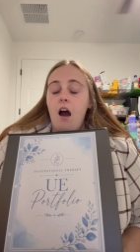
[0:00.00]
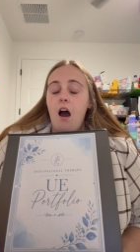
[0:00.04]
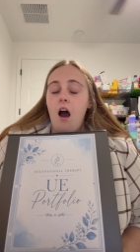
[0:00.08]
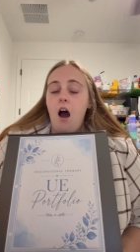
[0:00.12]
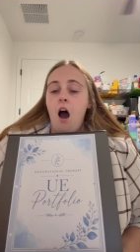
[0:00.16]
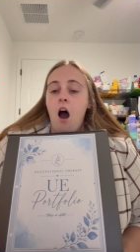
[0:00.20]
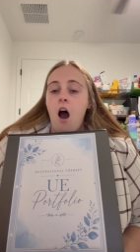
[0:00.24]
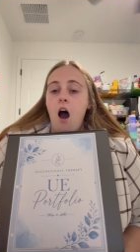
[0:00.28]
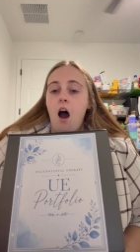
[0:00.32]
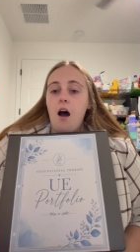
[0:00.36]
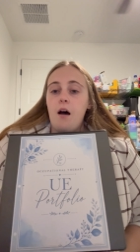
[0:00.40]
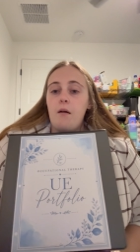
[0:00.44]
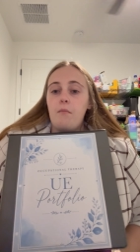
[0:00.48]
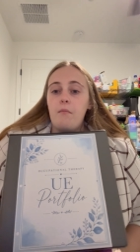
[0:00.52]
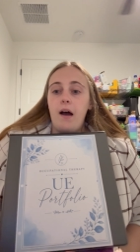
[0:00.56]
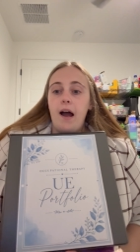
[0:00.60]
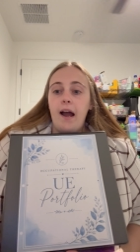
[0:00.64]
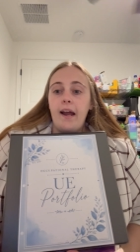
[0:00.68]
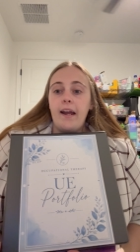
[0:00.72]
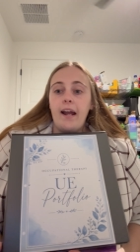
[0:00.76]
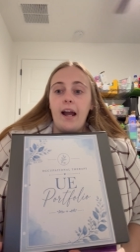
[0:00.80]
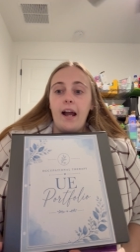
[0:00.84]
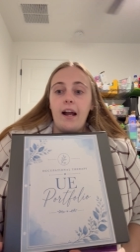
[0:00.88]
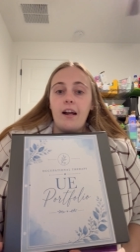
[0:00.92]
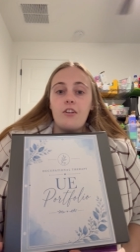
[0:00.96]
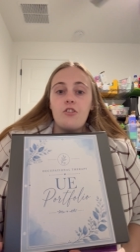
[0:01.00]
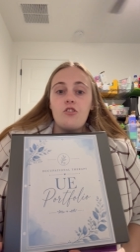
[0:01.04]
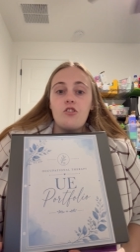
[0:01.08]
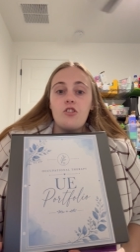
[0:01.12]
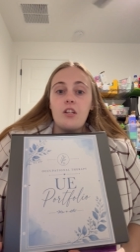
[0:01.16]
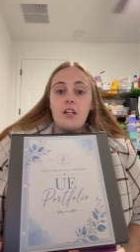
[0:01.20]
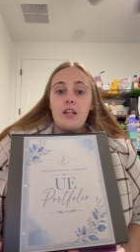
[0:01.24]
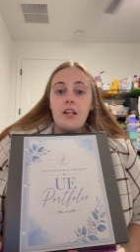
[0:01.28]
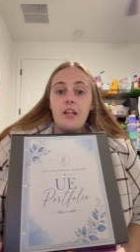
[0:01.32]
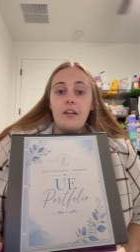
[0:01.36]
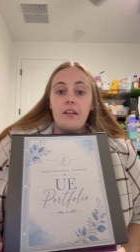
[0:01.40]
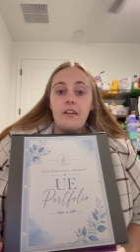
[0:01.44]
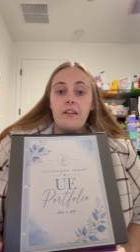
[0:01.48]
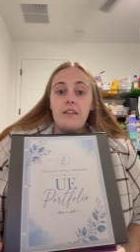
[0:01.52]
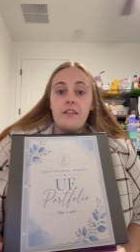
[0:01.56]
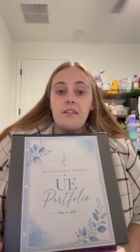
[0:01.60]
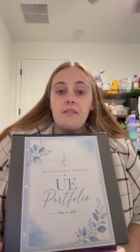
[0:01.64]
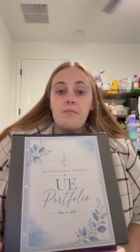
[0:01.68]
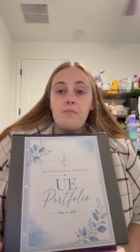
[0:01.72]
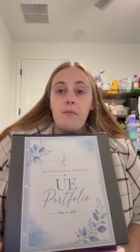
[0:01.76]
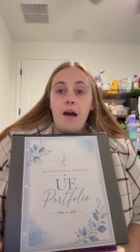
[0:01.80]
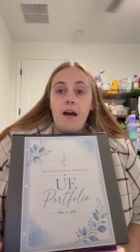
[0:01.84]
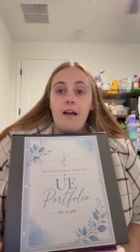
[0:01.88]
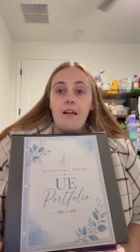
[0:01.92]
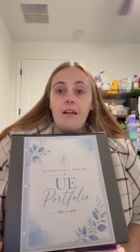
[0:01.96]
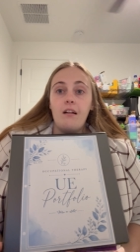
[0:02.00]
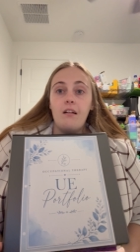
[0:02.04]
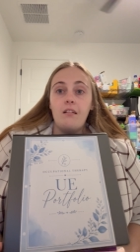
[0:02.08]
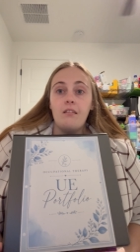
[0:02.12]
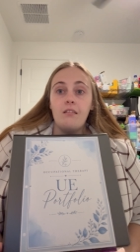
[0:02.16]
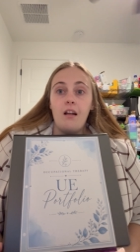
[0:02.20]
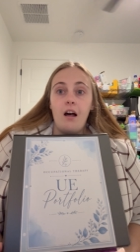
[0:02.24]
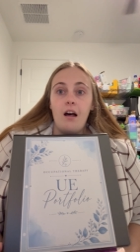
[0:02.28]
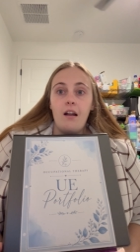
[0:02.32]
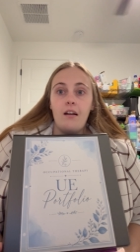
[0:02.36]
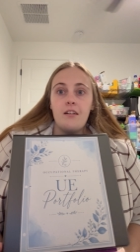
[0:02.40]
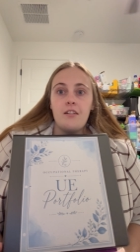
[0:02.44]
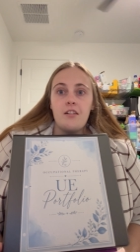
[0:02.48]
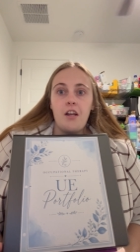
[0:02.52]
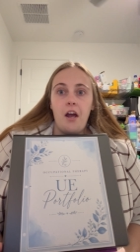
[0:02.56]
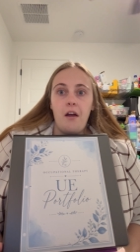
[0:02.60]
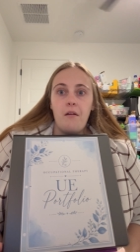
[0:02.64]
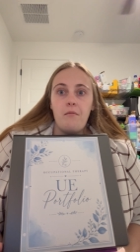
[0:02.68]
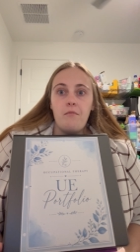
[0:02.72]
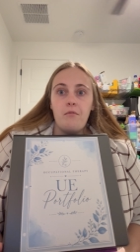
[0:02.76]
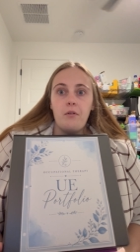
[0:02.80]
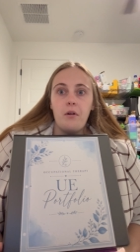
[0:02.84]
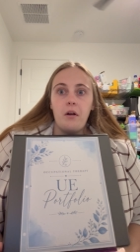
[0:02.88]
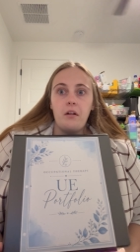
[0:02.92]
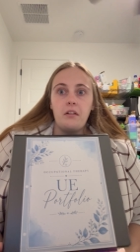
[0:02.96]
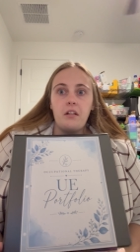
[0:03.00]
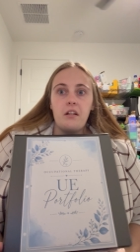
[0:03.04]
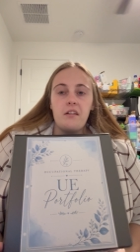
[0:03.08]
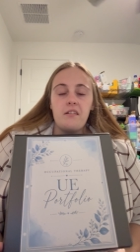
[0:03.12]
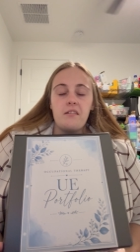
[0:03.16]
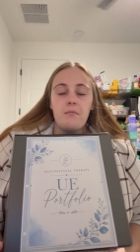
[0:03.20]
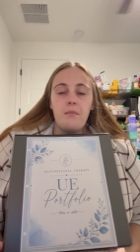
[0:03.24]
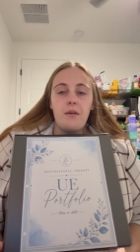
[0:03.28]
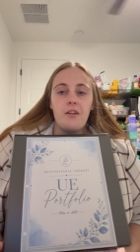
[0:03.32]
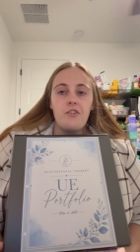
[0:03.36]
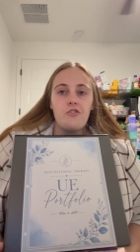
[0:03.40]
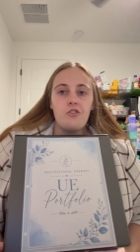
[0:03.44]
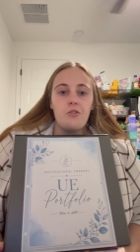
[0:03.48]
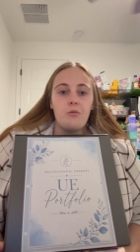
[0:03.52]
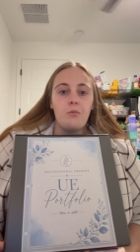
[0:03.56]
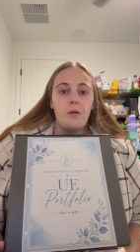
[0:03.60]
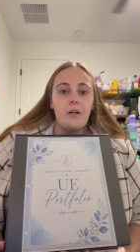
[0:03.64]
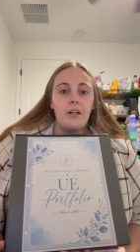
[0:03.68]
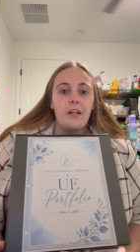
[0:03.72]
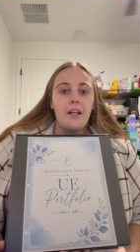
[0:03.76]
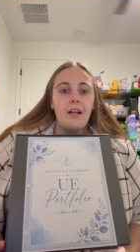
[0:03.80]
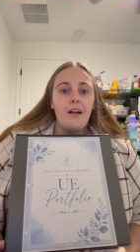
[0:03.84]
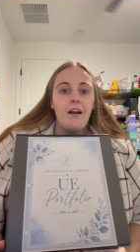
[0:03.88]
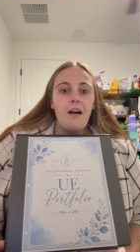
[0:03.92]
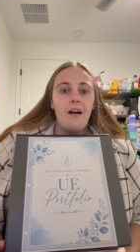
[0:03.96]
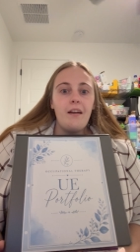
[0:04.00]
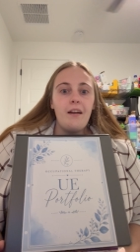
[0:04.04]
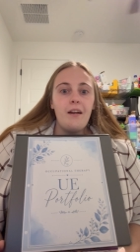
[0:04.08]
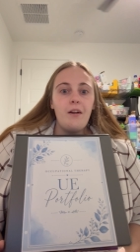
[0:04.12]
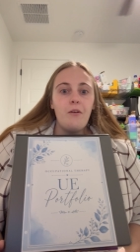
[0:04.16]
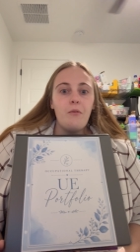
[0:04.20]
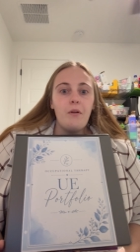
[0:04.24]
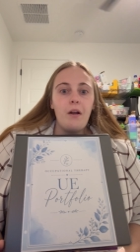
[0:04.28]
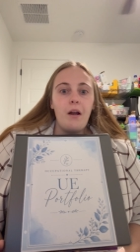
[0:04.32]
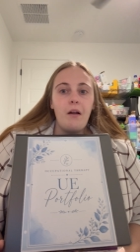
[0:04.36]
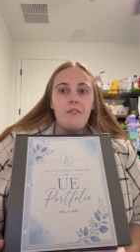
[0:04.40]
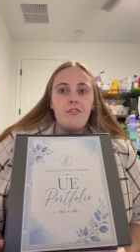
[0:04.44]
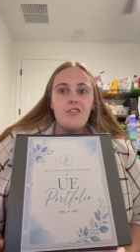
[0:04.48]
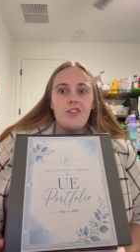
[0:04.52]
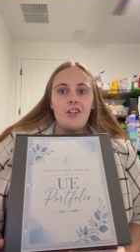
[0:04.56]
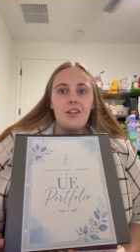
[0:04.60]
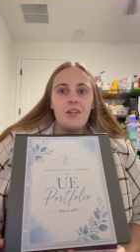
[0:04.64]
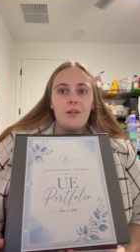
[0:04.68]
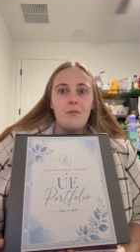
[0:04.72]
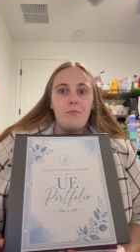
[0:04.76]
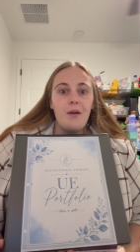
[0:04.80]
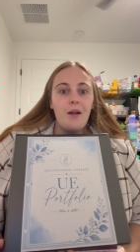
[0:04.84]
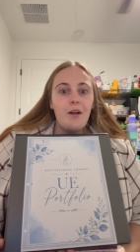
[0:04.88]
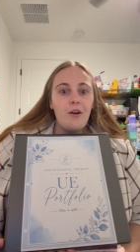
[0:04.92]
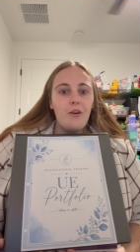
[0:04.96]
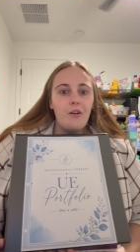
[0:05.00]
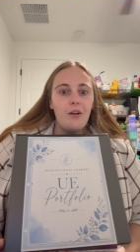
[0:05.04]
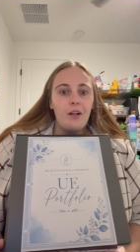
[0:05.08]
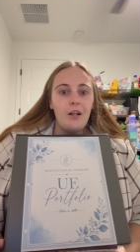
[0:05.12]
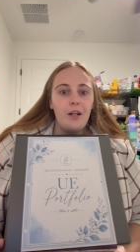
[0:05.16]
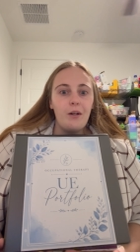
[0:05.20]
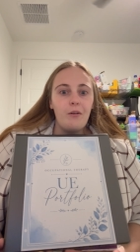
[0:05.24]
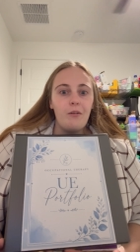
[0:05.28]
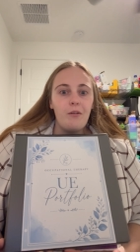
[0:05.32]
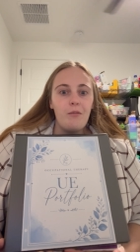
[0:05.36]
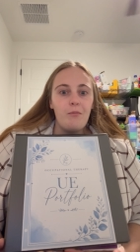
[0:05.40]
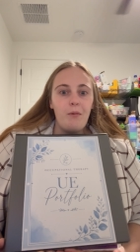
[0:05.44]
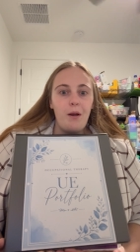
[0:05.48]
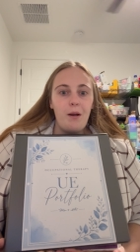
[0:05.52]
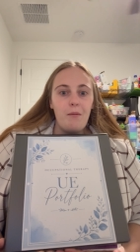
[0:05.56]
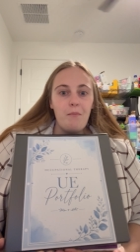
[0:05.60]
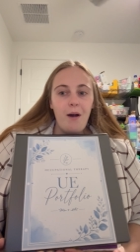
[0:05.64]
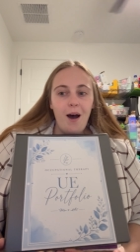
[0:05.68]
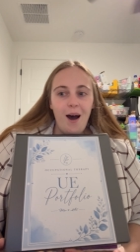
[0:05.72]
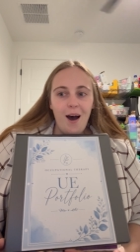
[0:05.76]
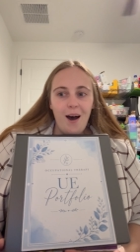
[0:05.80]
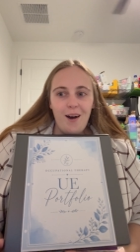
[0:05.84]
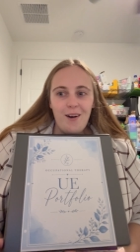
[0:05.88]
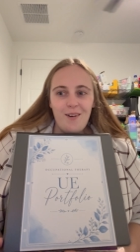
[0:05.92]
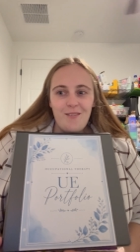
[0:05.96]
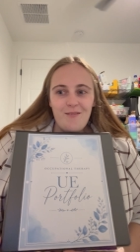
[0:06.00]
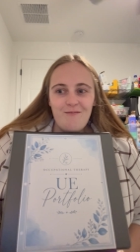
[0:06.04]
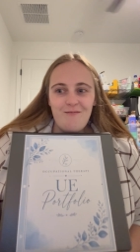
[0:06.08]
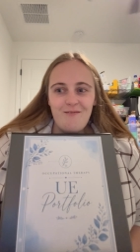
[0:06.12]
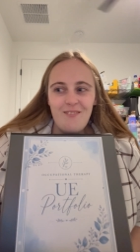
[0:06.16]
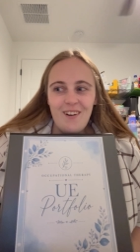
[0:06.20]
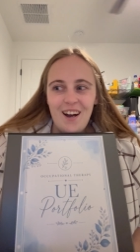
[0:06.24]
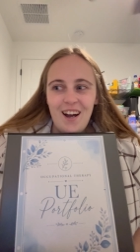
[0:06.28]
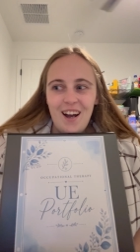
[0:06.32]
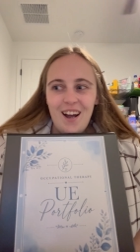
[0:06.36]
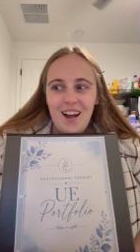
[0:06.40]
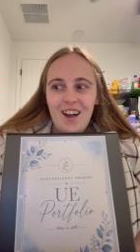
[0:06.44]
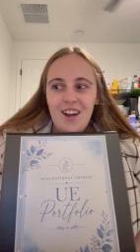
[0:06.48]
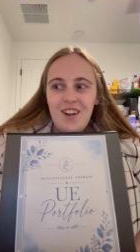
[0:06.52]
I actually spent a lot of time throughout the semester working on it when I was at the Mayo Clinic with my mom.